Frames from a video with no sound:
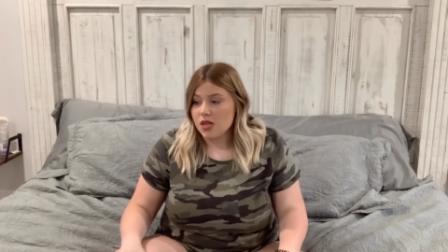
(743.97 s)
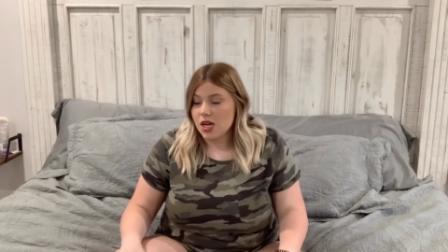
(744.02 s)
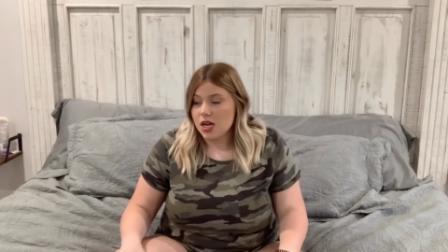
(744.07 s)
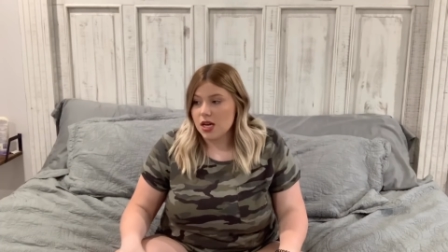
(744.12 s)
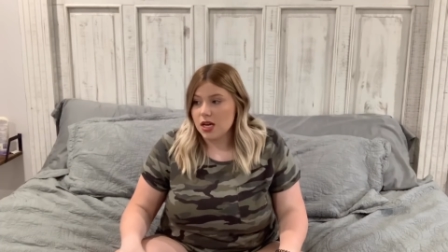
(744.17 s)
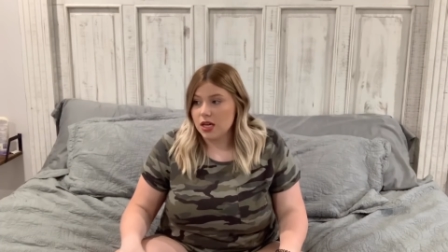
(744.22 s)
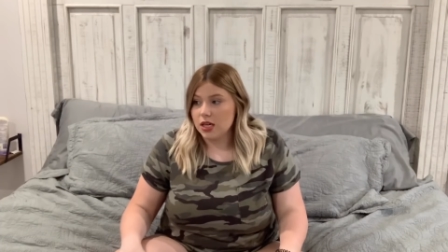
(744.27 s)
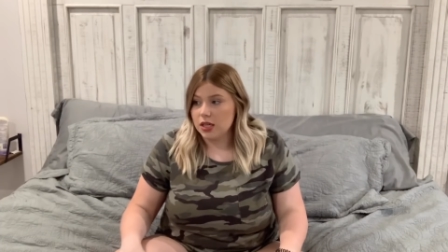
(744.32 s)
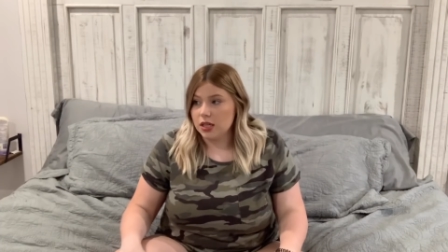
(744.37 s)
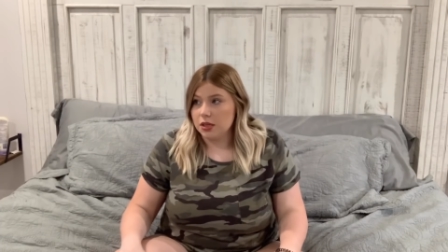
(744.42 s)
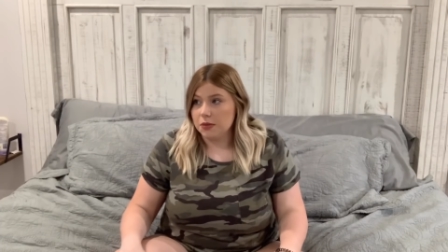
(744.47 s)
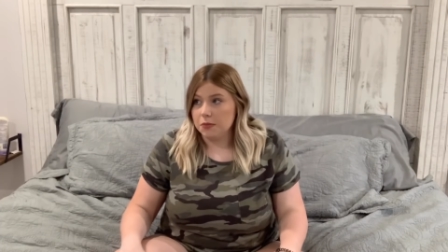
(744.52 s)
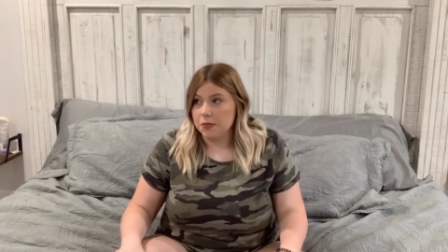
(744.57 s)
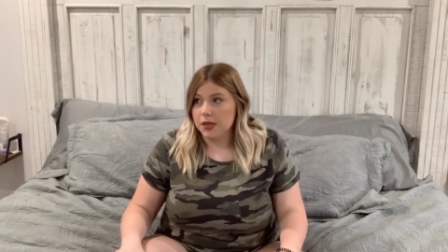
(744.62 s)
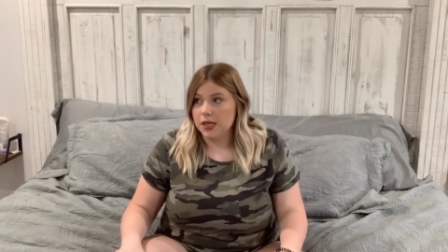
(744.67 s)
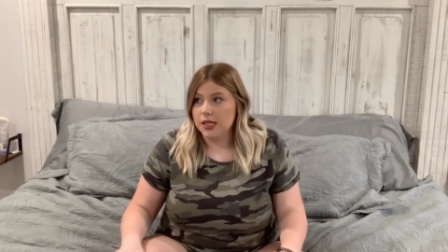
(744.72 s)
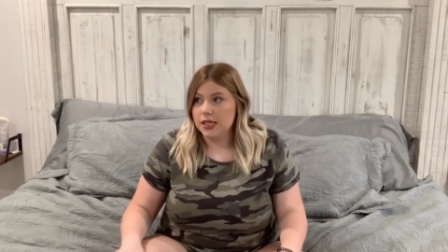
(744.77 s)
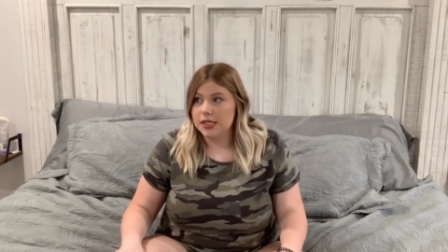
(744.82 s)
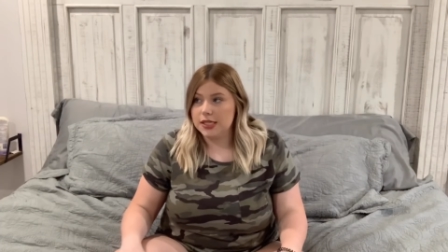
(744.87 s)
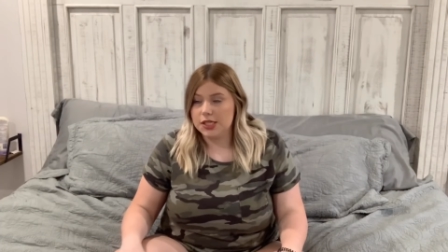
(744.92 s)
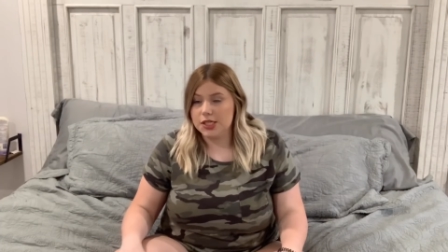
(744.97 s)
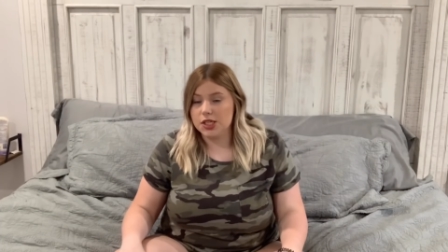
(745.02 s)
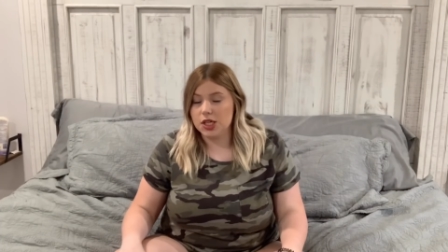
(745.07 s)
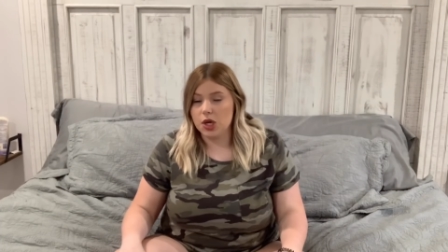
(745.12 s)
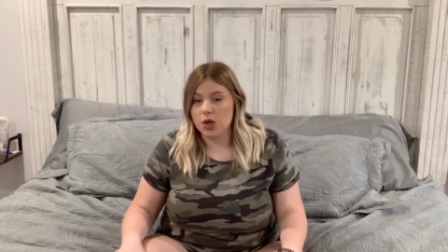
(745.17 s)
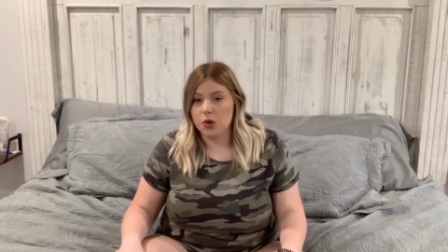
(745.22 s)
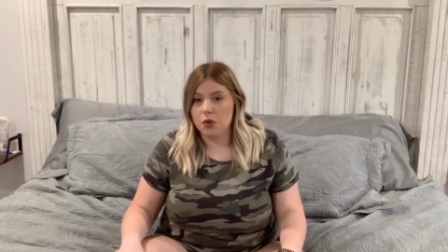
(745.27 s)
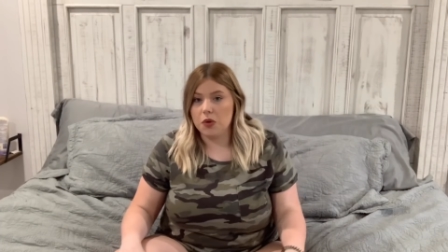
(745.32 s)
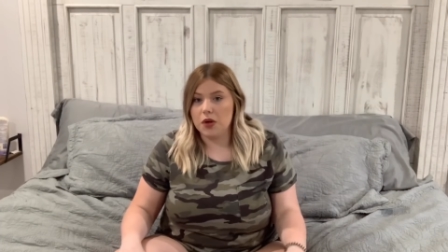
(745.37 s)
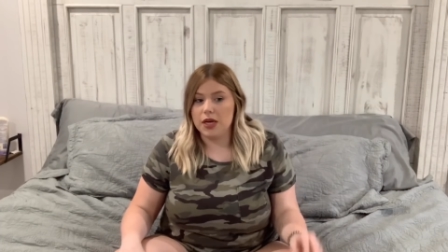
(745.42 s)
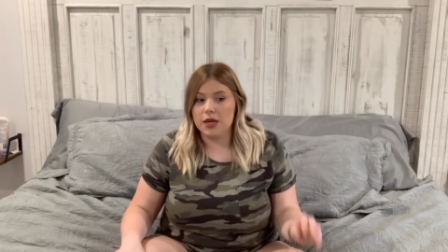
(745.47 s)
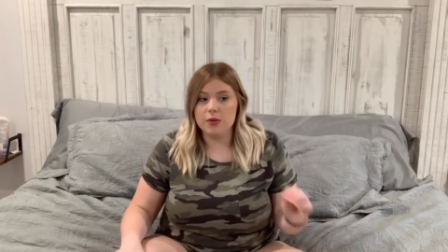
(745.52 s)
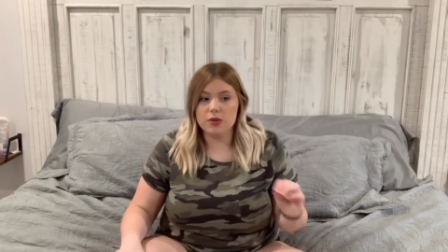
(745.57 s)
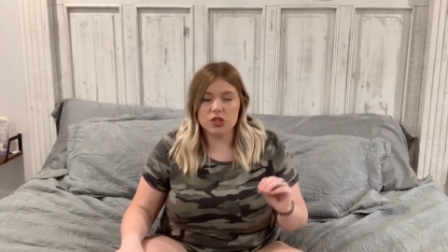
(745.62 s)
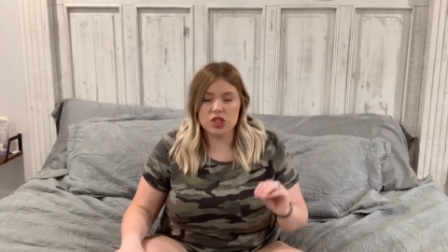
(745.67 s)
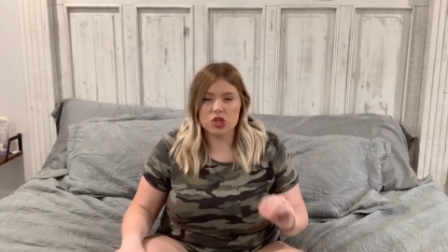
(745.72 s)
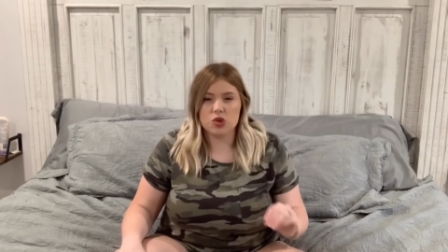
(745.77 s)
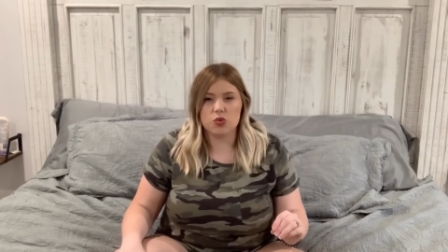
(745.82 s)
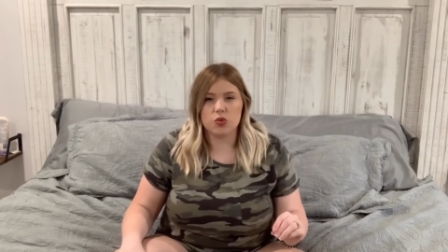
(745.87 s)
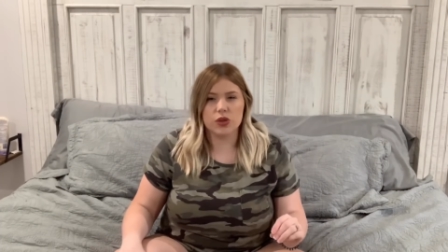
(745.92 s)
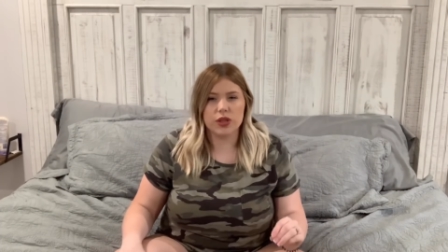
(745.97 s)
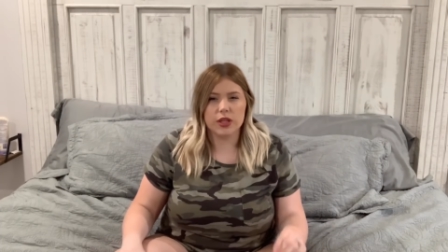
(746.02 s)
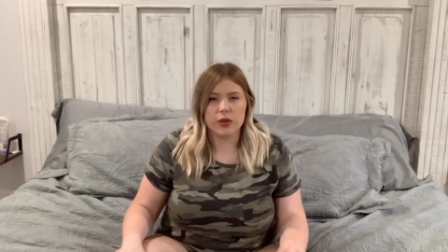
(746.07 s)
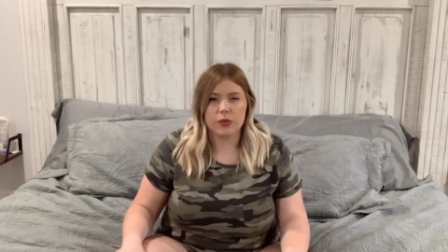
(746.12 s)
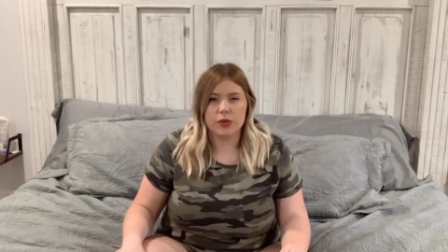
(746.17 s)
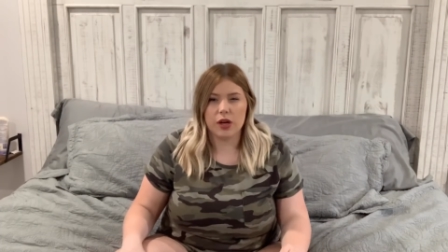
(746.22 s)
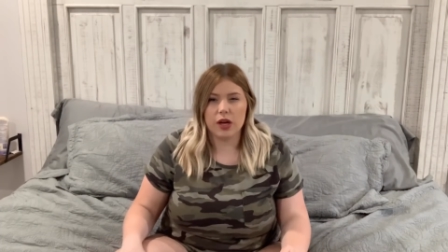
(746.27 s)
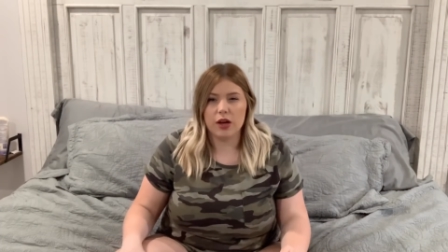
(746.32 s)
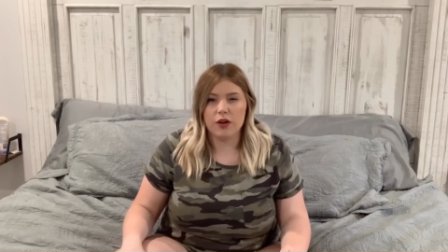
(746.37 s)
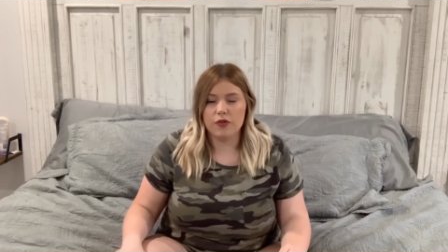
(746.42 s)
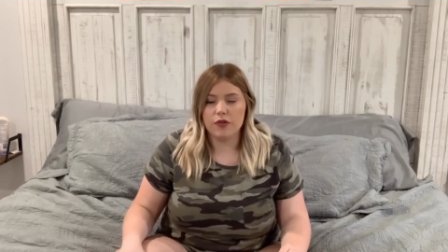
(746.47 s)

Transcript: Um, so it was just really rough.